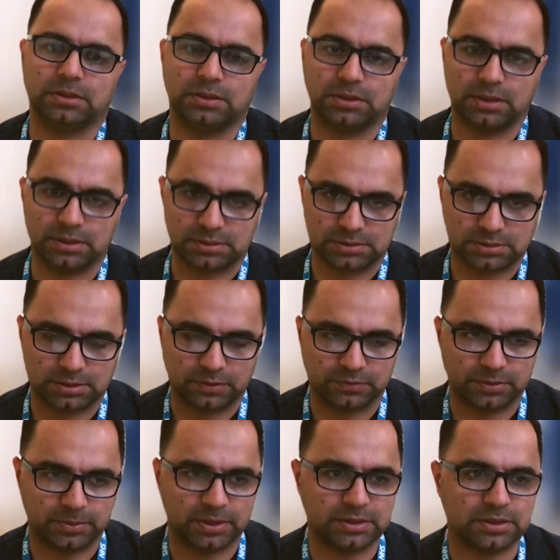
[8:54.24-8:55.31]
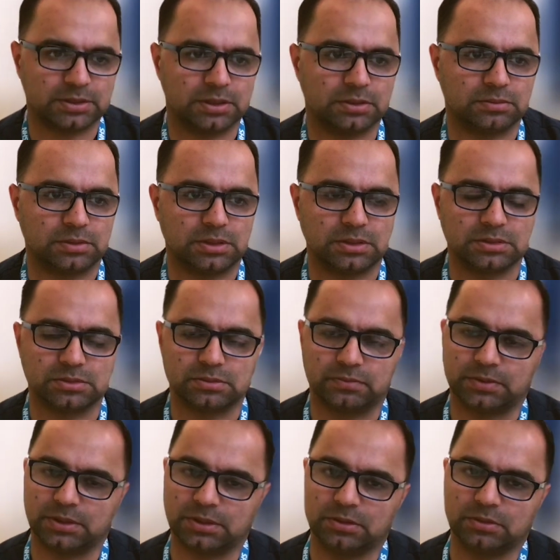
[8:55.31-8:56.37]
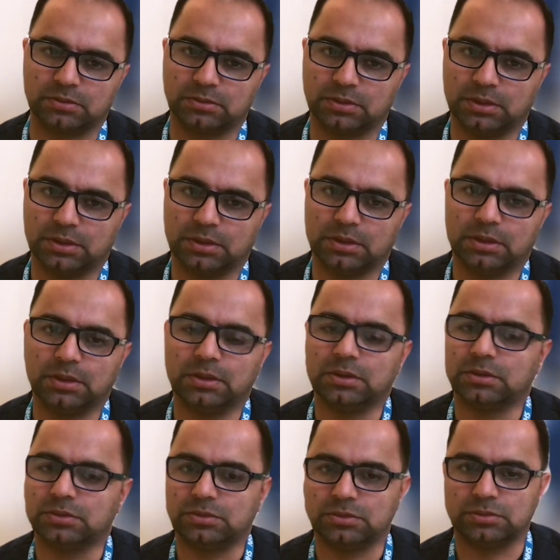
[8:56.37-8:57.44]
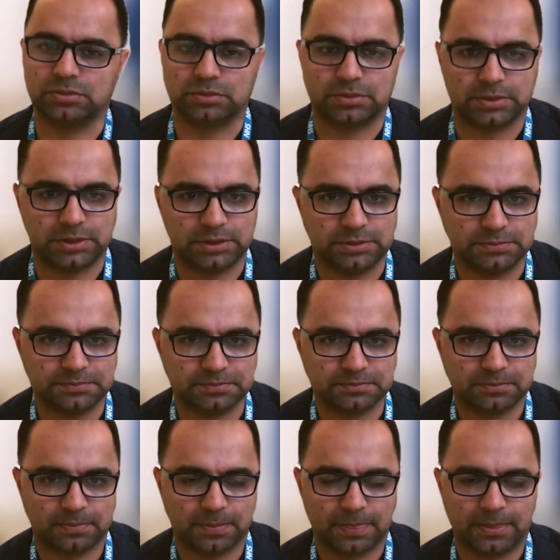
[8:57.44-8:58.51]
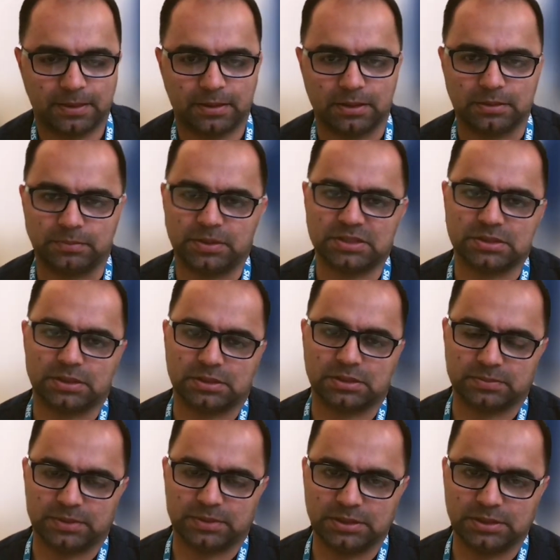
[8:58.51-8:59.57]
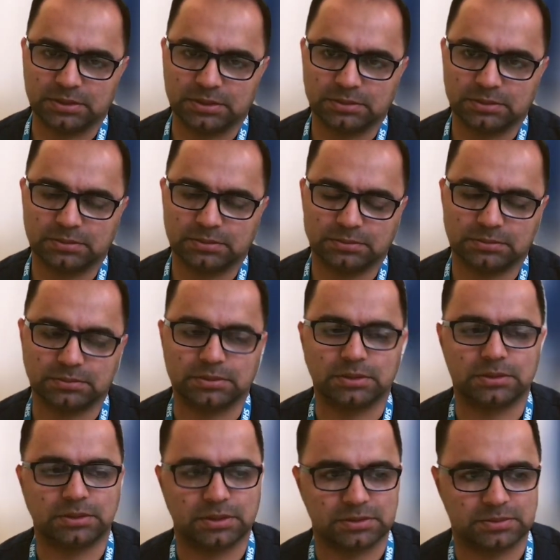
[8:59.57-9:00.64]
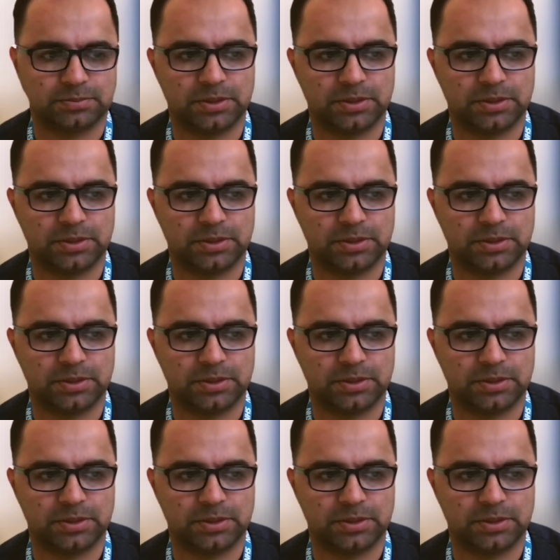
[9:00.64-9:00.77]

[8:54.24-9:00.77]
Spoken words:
Yes, if the platelet count is very low, 2 to 3, and patient has bleeding, yes,